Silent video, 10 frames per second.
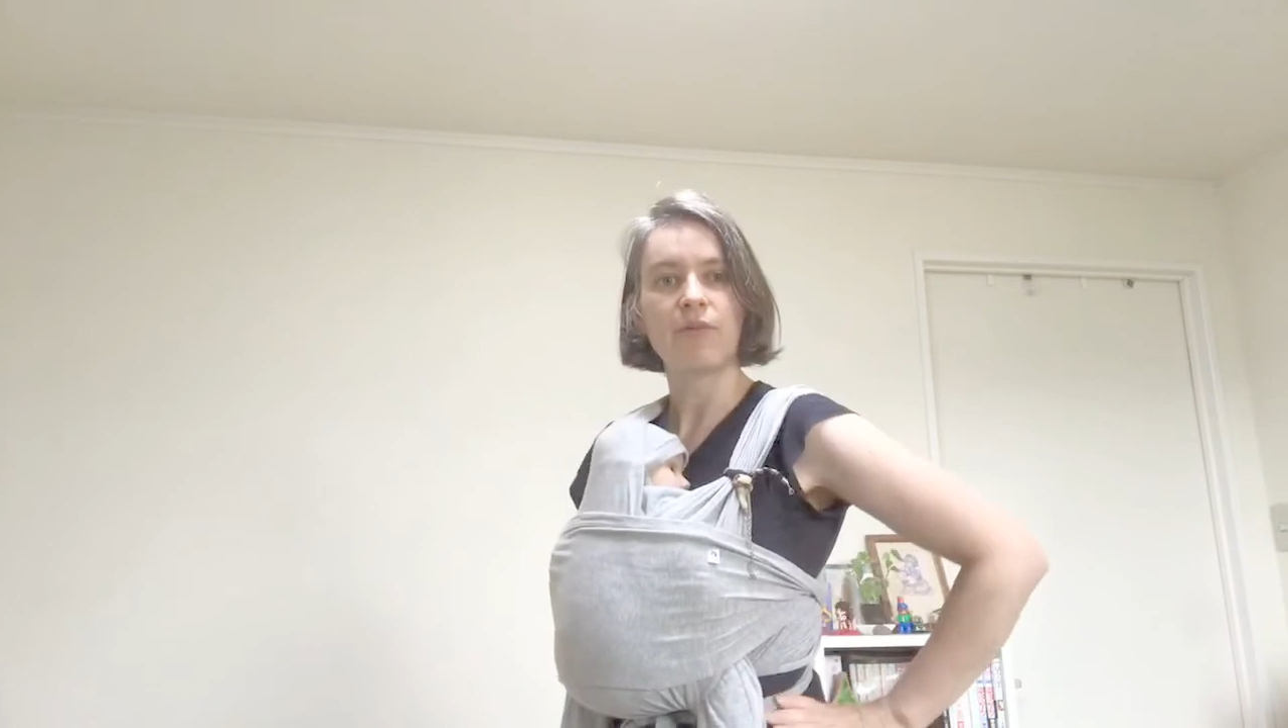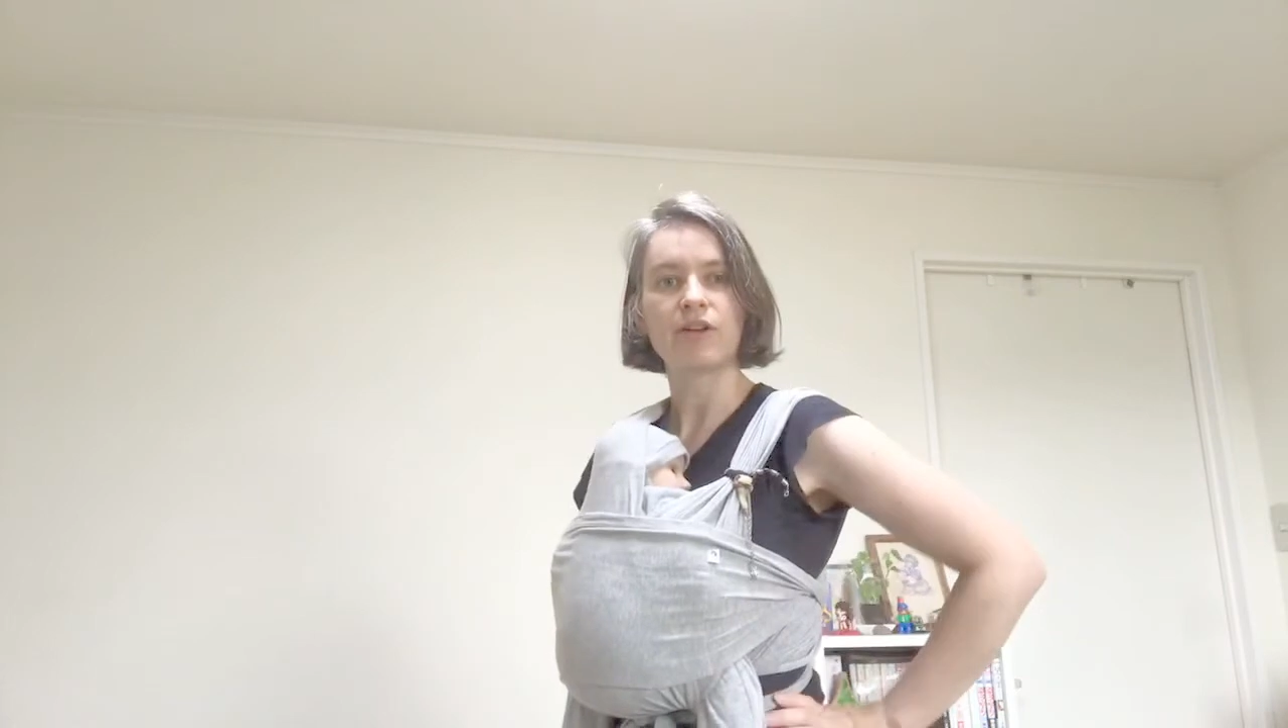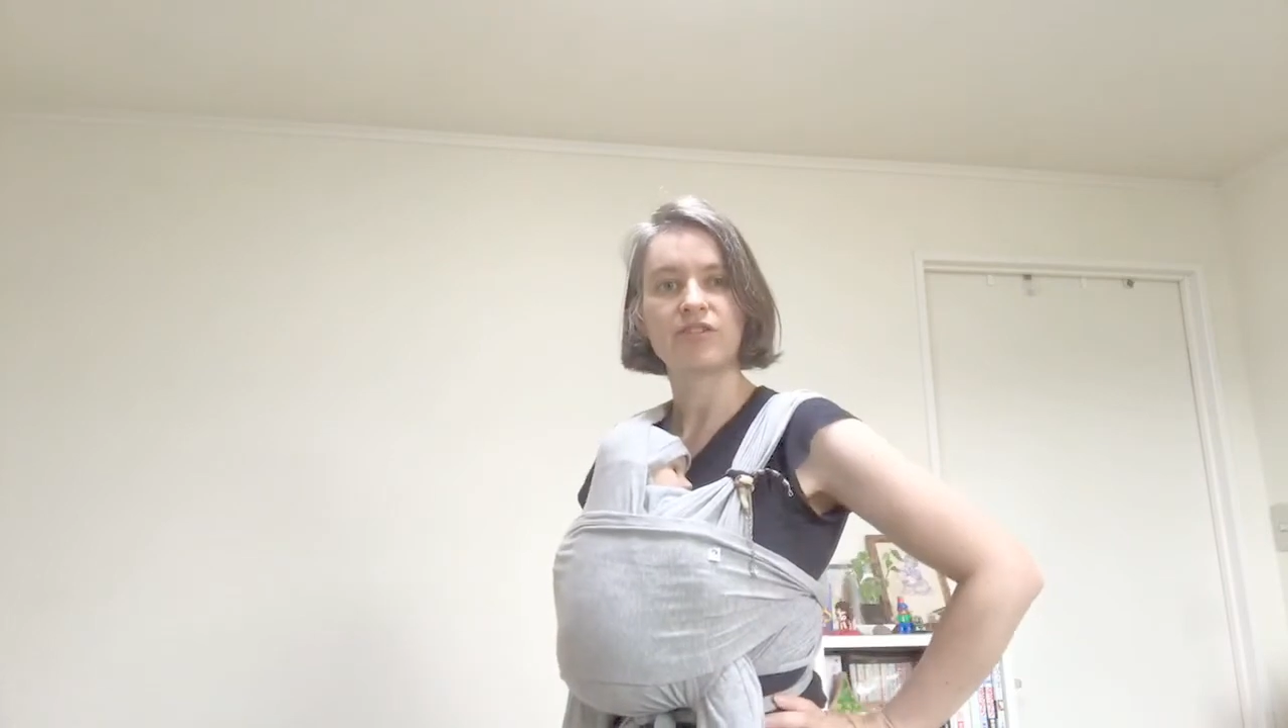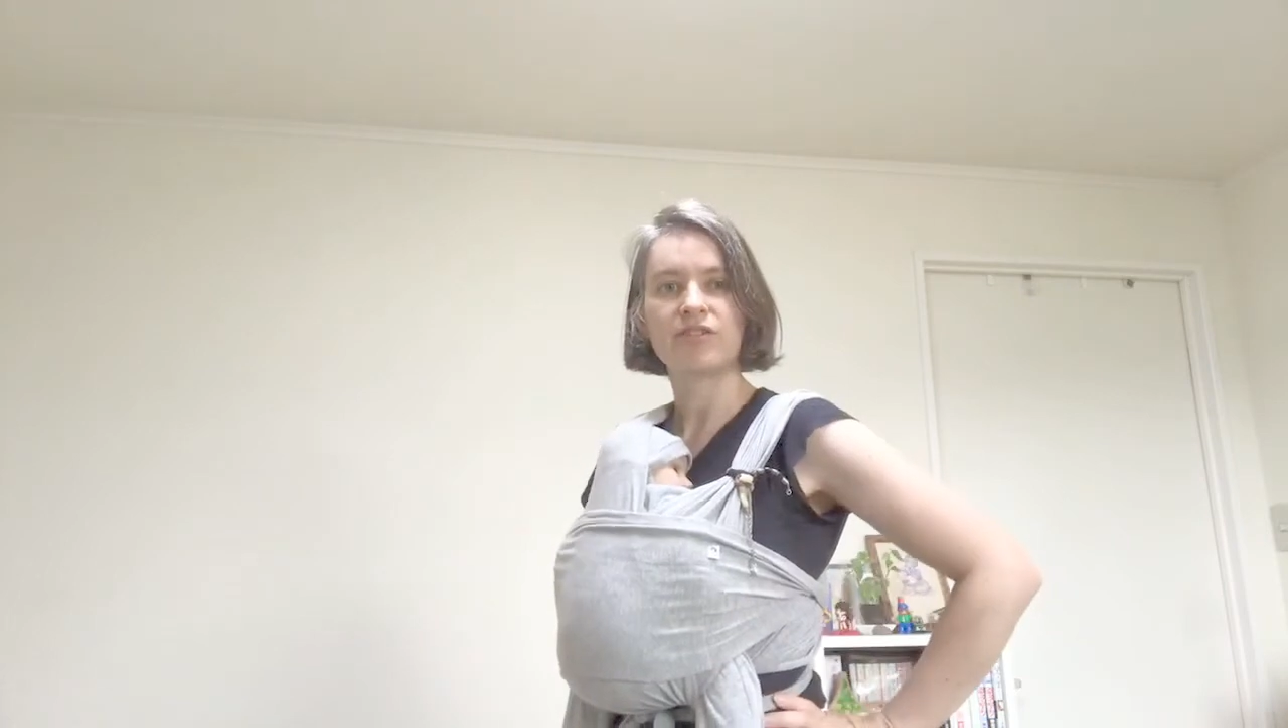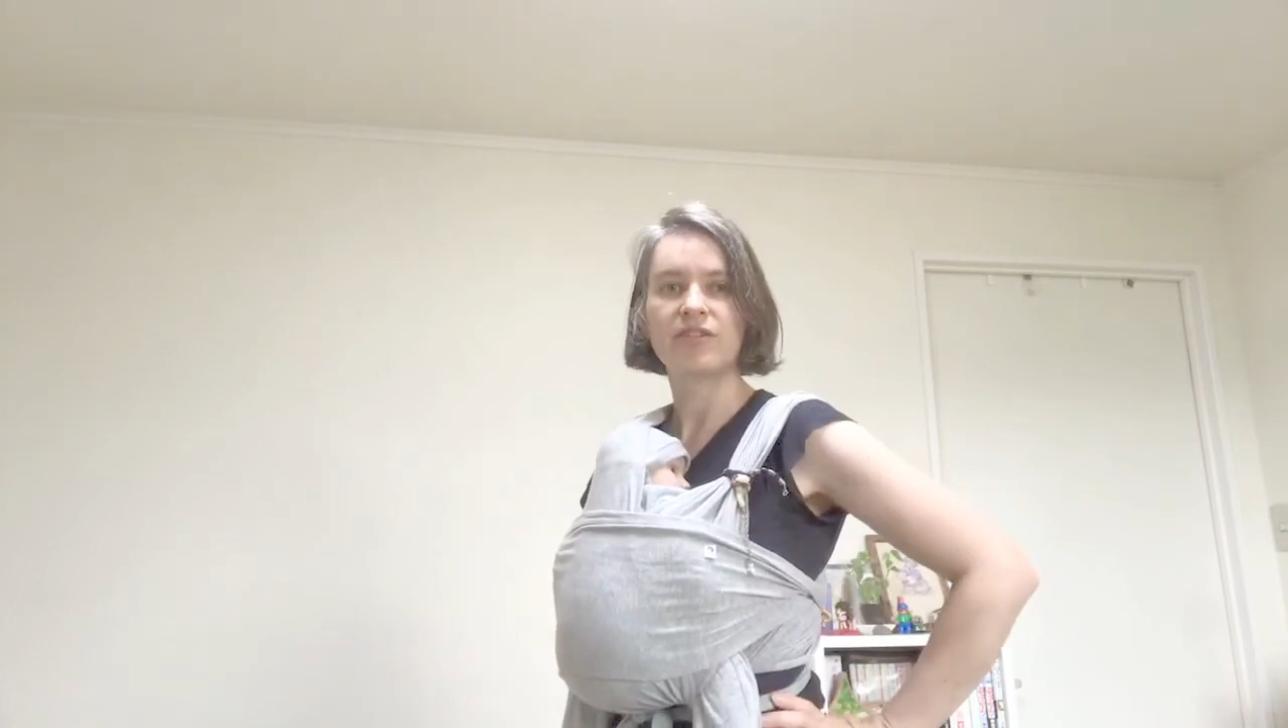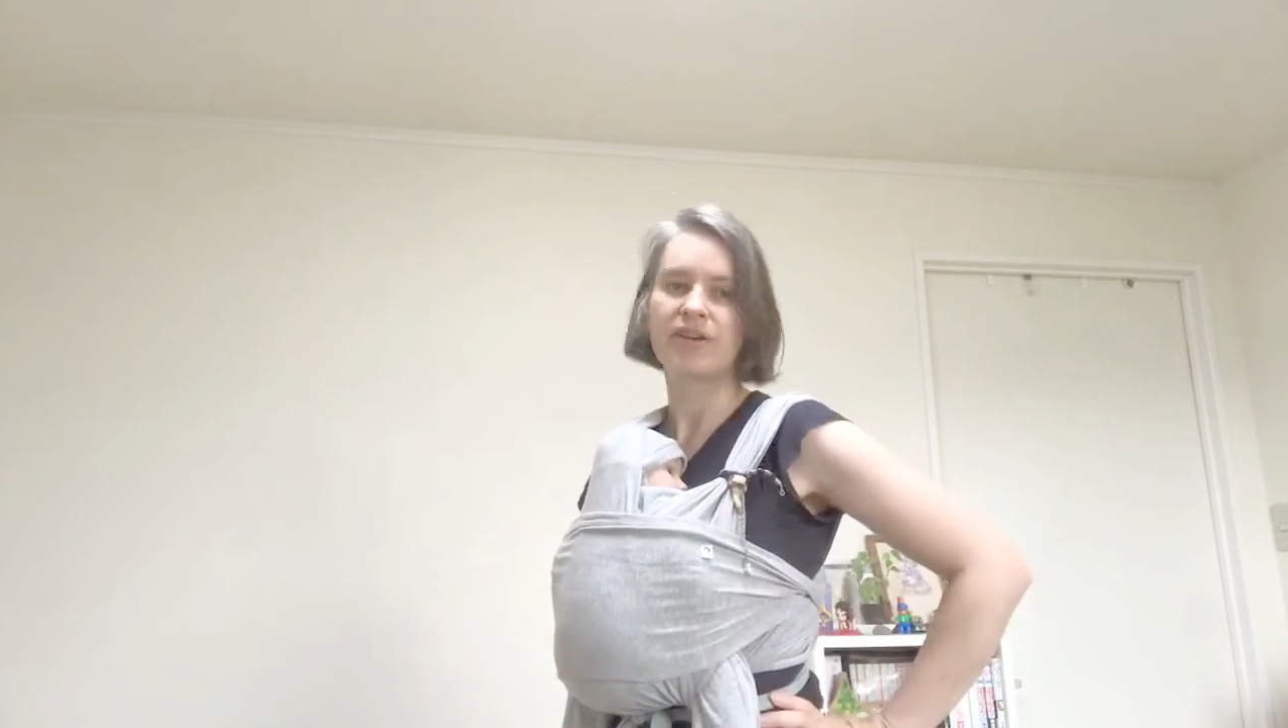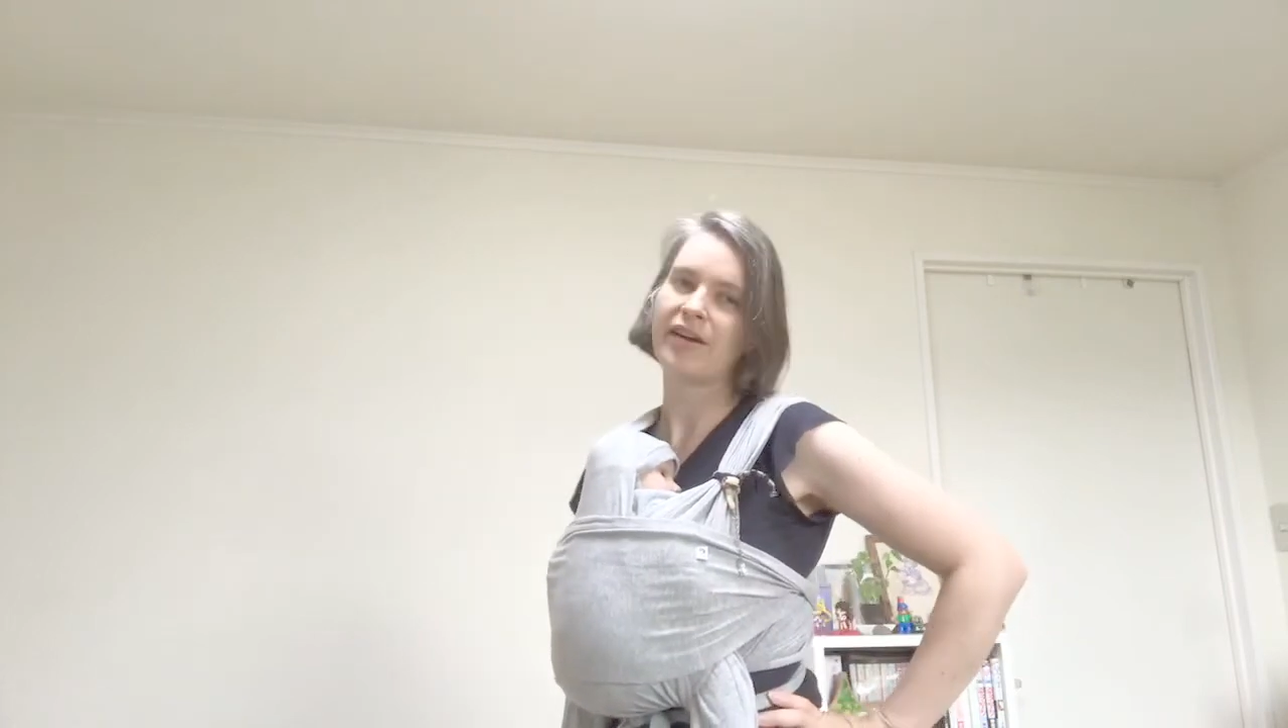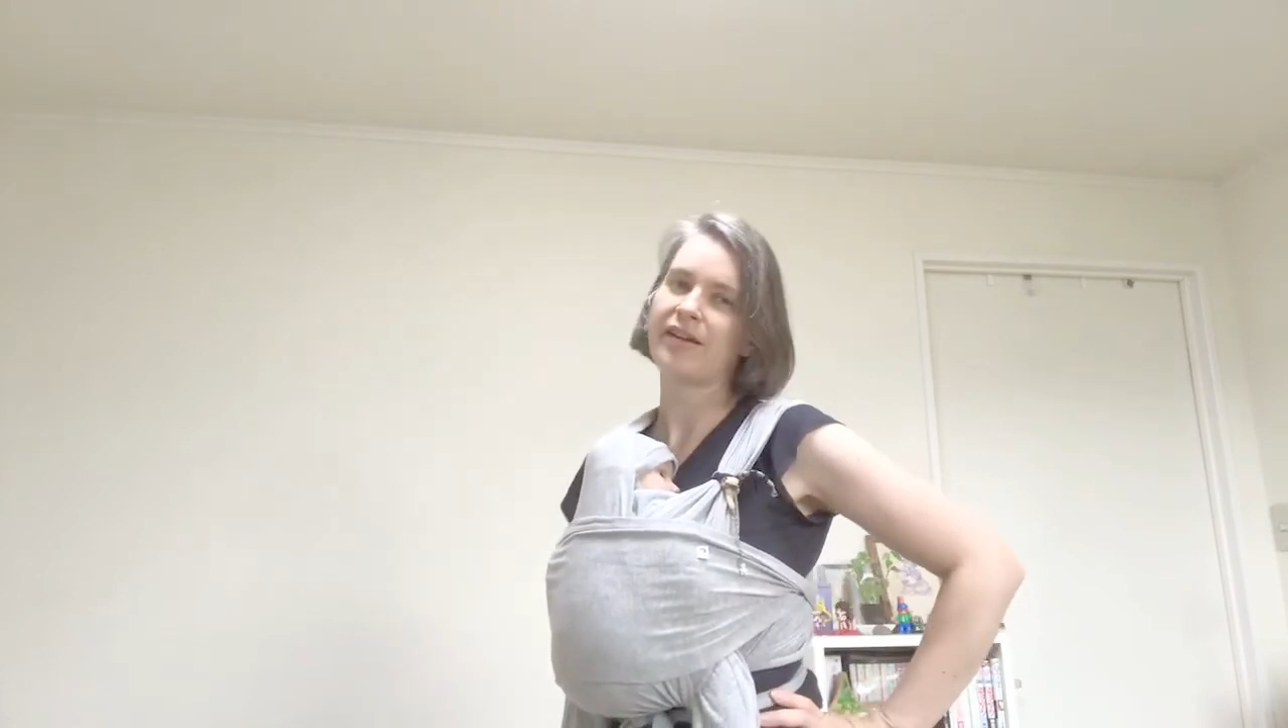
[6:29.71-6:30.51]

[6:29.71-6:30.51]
what